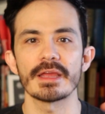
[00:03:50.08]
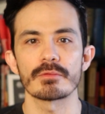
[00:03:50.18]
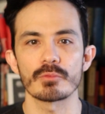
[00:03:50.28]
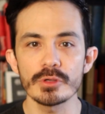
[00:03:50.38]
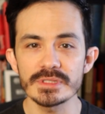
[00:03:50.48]

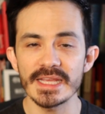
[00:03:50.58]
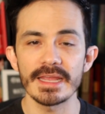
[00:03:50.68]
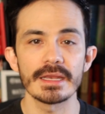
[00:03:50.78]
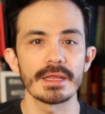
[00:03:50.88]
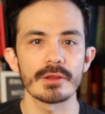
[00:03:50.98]
and
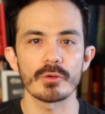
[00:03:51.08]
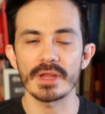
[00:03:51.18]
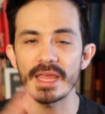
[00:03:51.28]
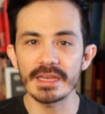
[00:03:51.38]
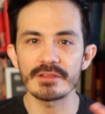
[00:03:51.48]
rotating
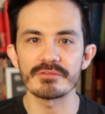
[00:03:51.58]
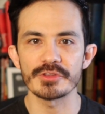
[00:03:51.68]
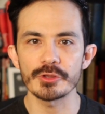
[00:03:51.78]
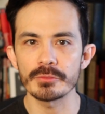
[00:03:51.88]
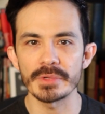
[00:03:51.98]
or any
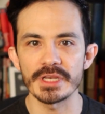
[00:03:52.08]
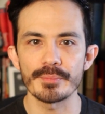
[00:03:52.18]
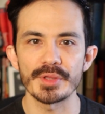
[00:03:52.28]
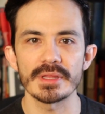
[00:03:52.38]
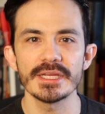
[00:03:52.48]
view
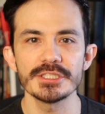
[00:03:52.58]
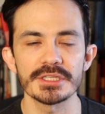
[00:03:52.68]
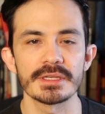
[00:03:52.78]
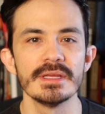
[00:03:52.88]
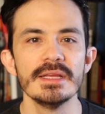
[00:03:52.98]

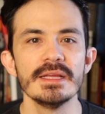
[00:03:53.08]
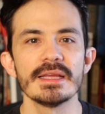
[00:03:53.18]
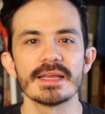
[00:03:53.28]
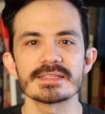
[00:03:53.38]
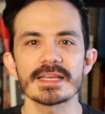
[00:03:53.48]
manipulation.
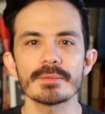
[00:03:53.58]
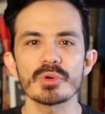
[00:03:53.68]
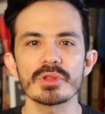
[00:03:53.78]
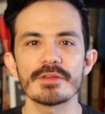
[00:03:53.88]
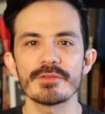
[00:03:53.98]

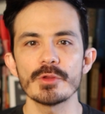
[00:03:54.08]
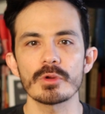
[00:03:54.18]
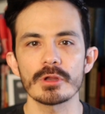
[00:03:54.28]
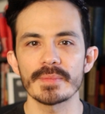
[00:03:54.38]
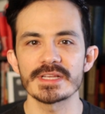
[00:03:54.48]
Example, if you
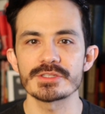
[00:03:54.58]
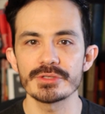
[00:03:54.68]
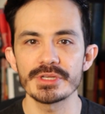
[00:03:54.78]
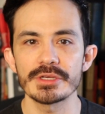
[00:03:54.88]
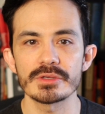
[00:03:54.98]
were in my
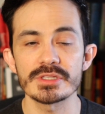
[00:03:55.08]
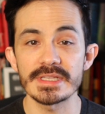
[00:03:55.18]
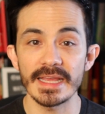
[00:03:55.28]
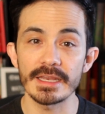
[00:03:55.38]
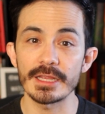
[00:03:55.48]
studio
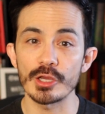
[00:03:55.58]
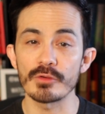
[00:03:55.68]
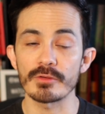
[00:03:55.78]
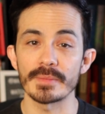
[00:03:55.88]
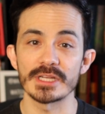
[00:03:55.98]
standing
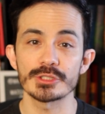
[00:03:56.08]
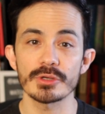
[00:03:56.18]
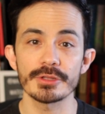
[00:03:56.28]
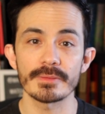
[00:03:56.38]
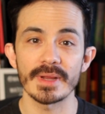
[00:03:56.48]
over my
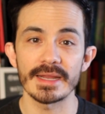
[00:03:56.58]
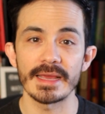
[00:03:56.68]
shoulder right